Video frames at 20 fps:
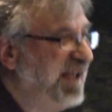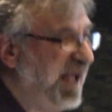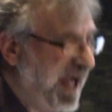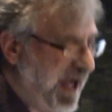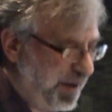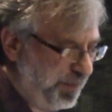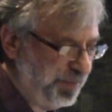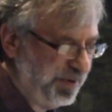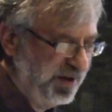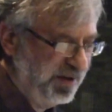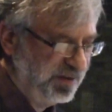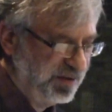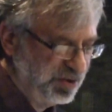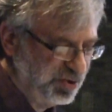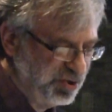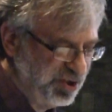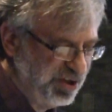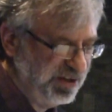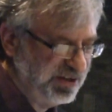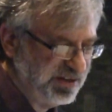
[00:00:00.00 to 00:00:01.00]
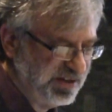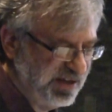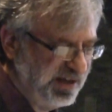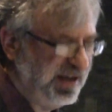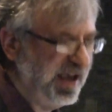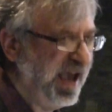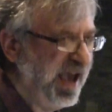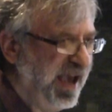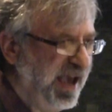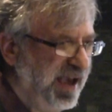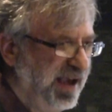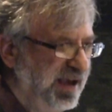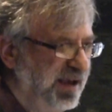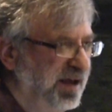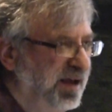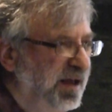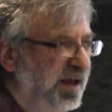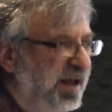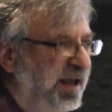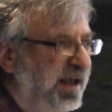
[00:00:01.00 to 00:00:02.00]
gap in the
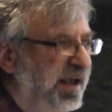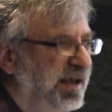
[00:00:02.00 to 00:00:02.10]
GTA